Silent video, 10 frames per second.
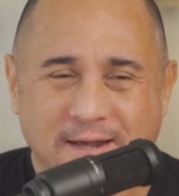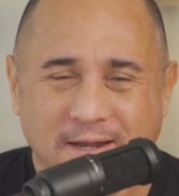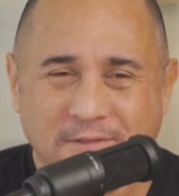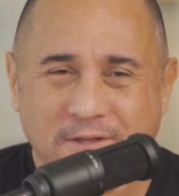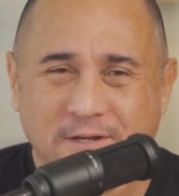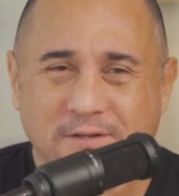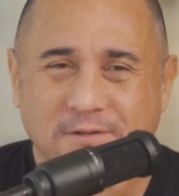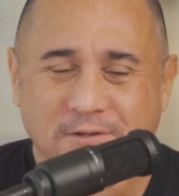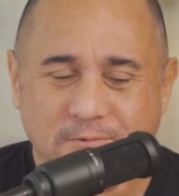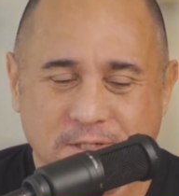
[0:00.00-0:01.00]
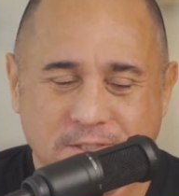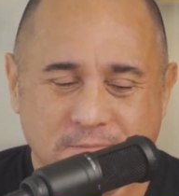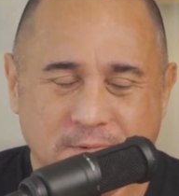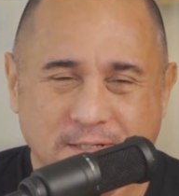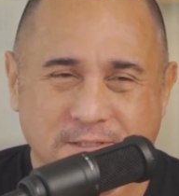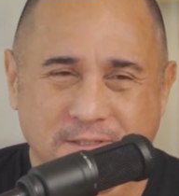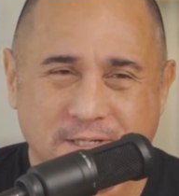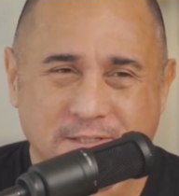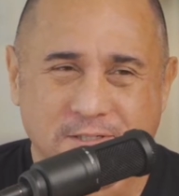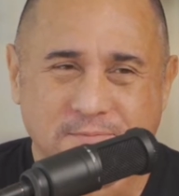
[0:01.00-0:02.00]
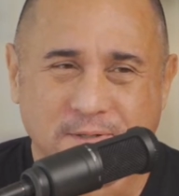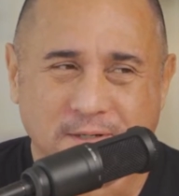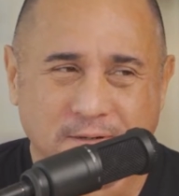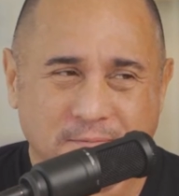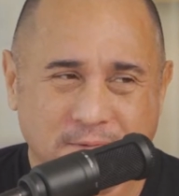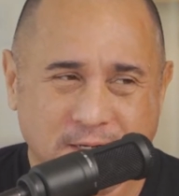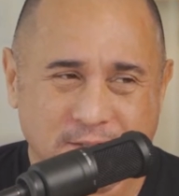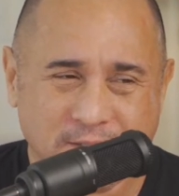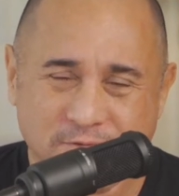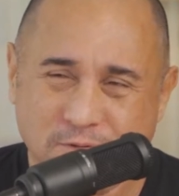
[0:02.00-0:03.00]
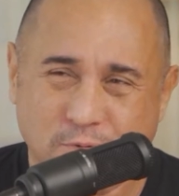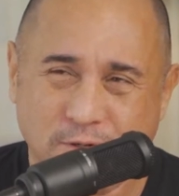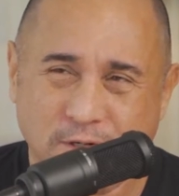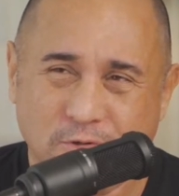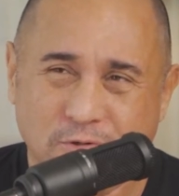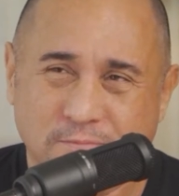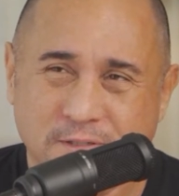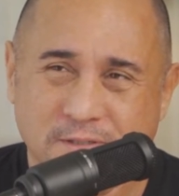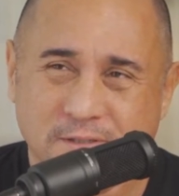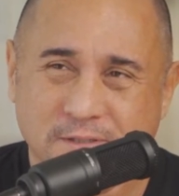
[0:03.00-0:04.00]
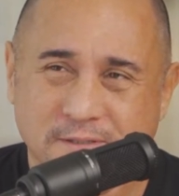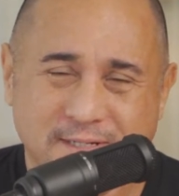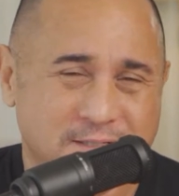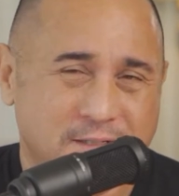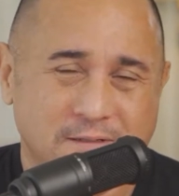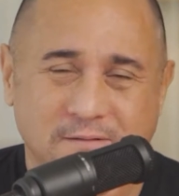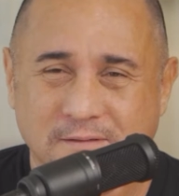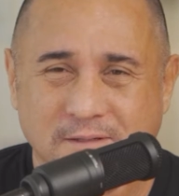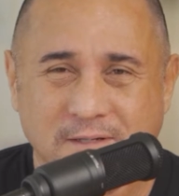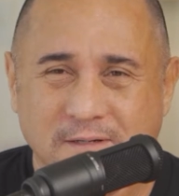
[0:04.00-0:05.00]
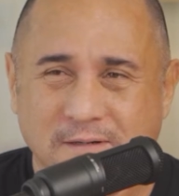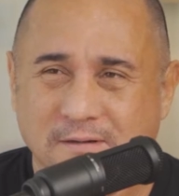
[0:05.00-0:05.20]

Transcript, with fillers: and I think the reason my success has been because I've supported local businesses. Mm -hmm. That's it. Yeah.